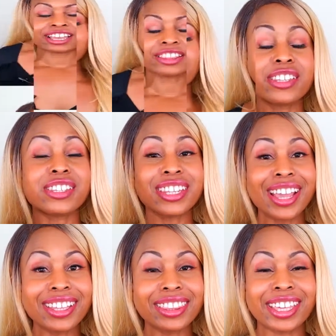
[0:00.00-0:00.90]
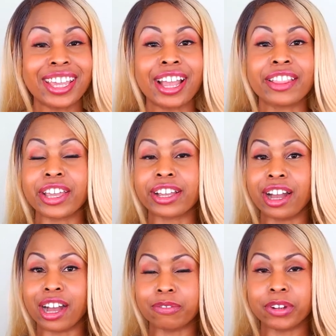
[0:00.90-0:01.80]
The second thing that
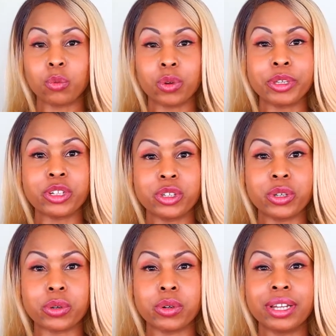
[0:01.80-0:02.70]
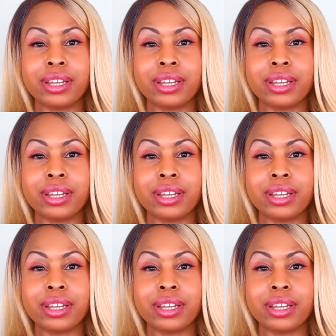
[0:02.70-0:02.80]
confident women do,